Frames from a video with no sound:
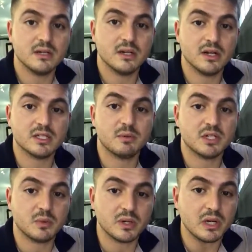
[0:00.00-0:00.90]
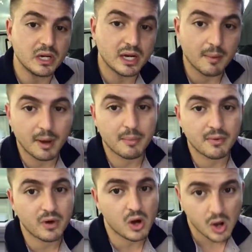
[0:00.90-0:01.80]
you know, especially when you're gonna come up
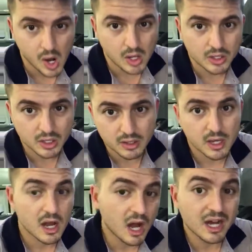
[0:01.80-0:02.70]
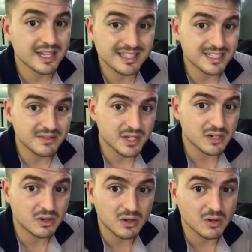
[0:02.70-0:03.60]
with, oh, you know, I got this
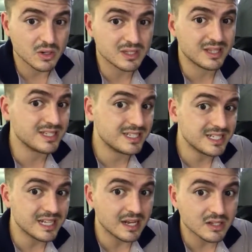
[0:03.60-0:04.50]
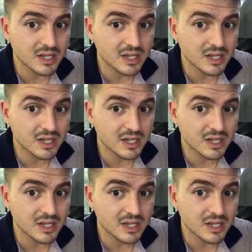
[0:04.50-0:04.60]
event on, or there's this, that.